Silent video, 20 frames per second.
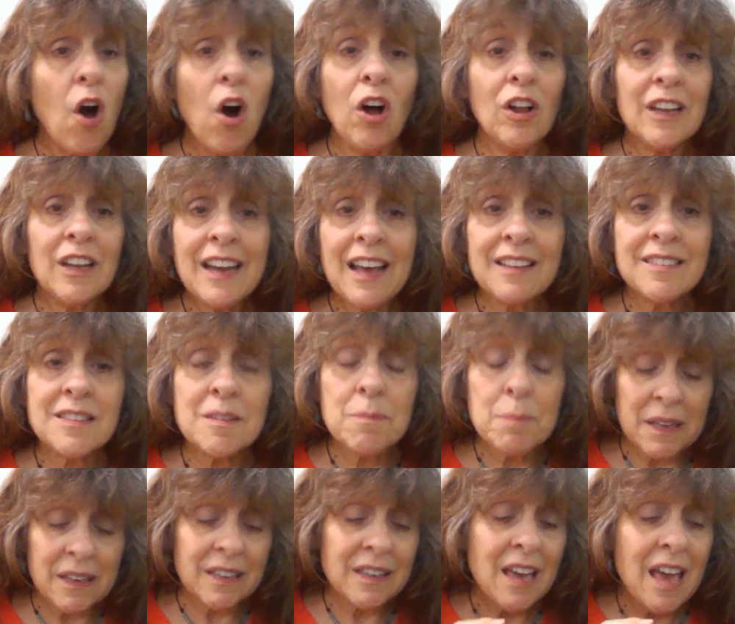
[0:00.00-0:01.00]
All it has to
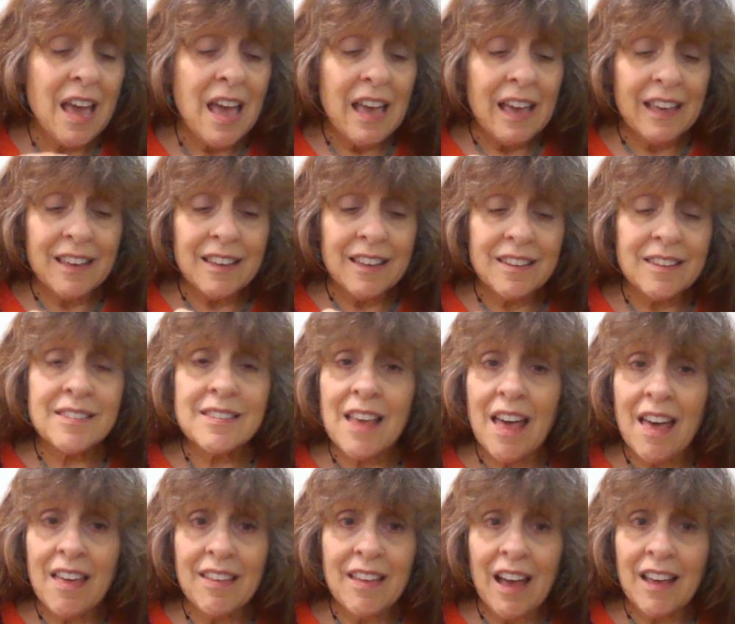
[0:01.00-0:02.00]
be is
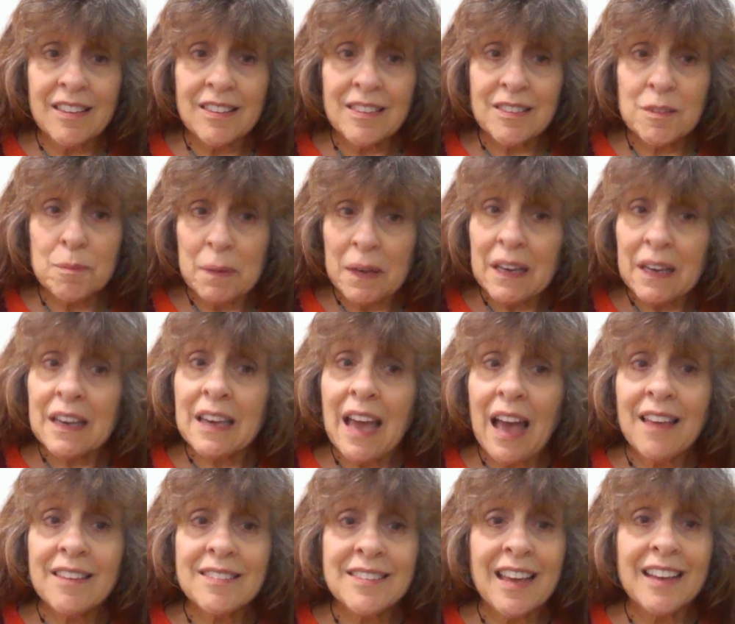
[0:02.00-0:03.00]
as big
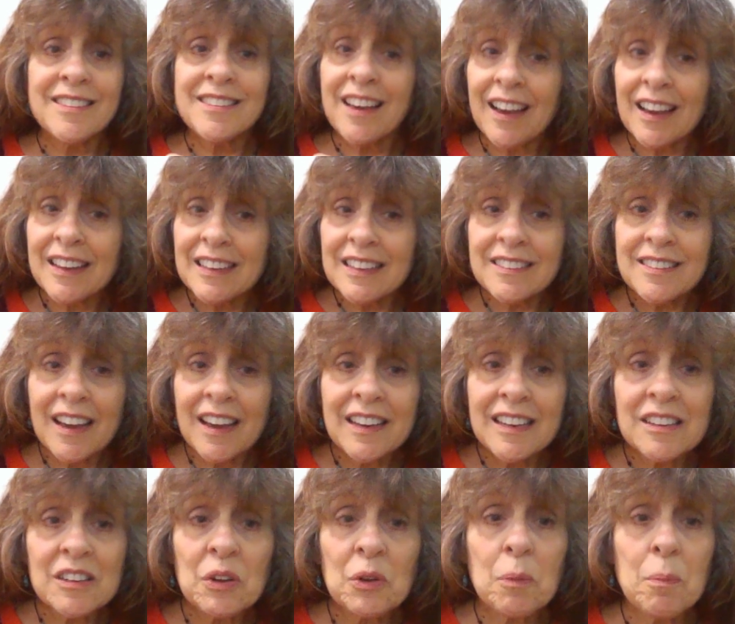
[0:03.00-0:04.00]
as that tiny,
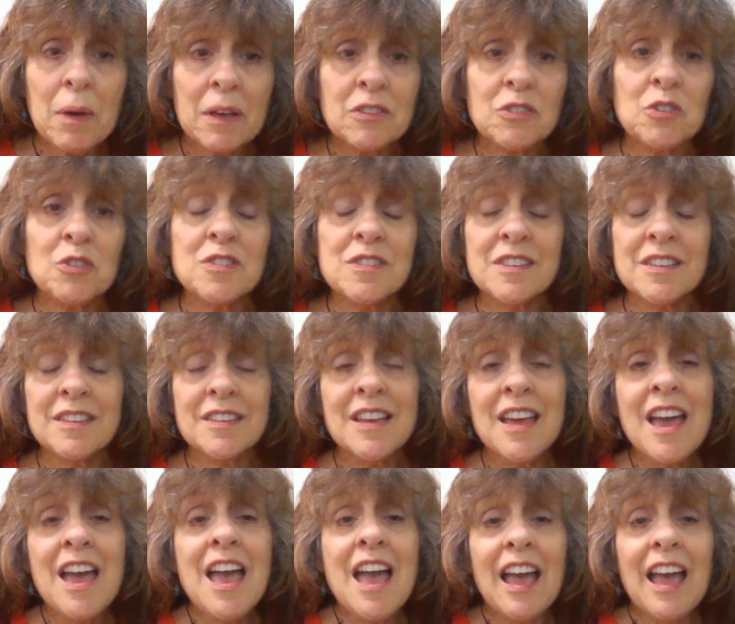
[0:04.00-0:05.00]
tiny little mustard seed,
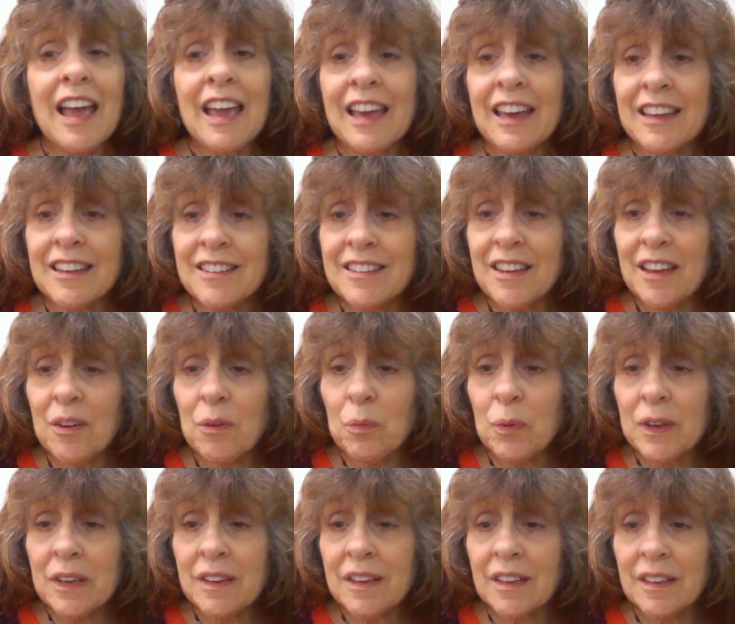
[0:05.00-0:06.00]
and
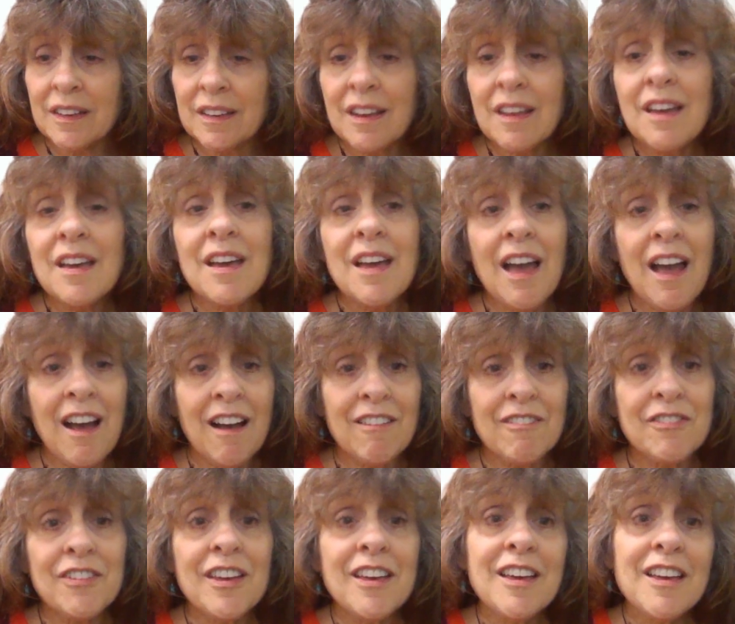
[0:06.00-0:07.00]
we can
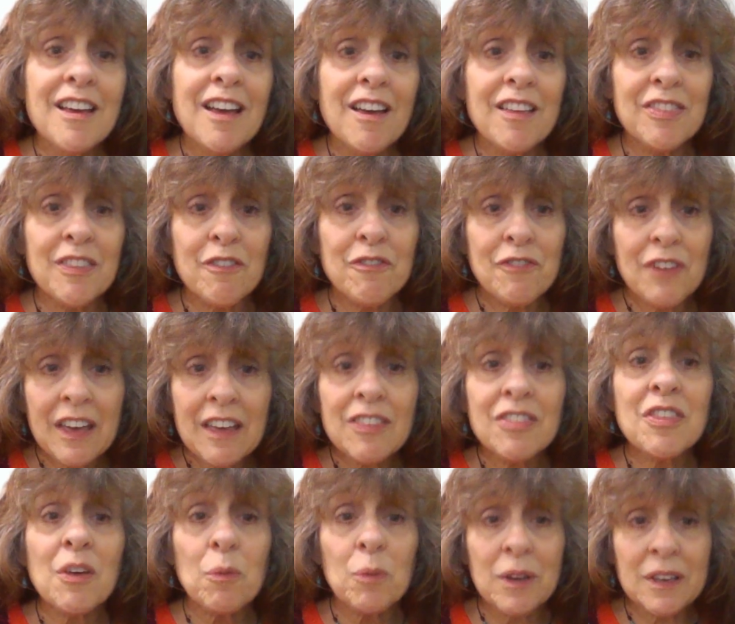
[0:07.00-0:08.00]
have the
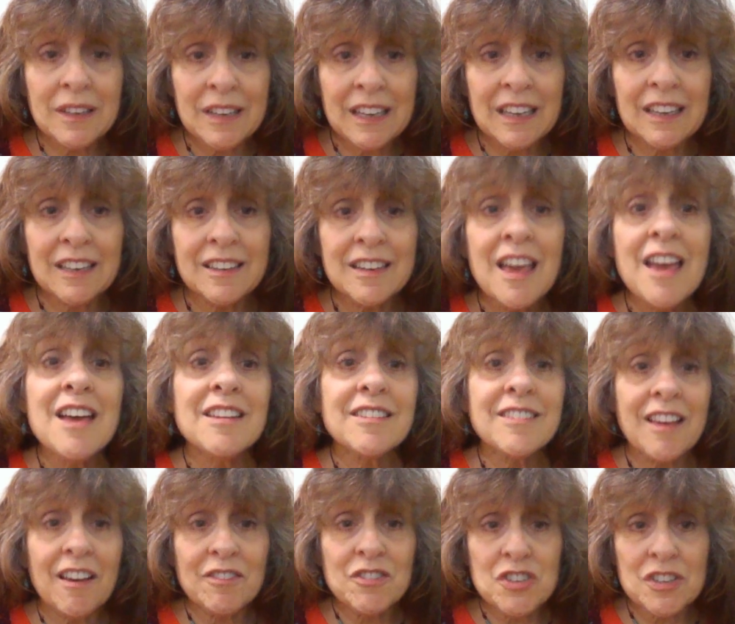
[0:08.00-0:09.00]
faith that we need
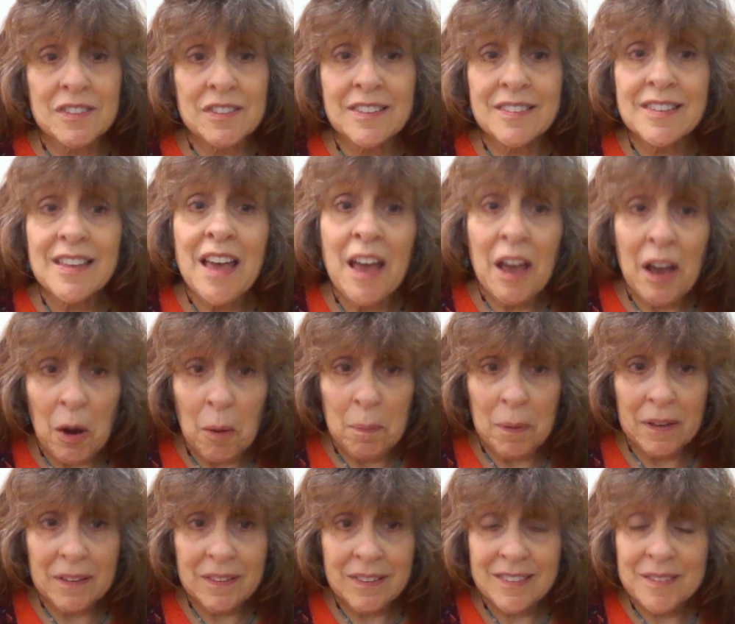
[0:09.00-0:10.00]
to have Jesus help
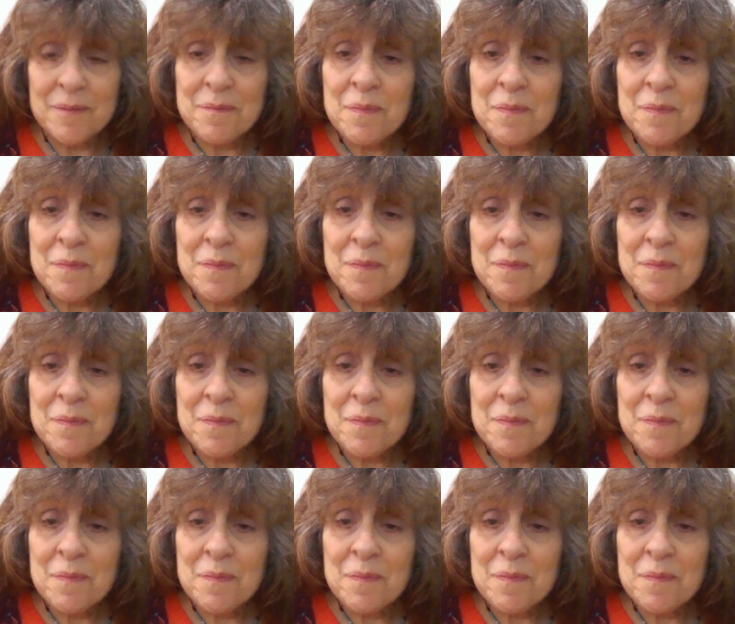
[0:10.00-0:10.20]
us.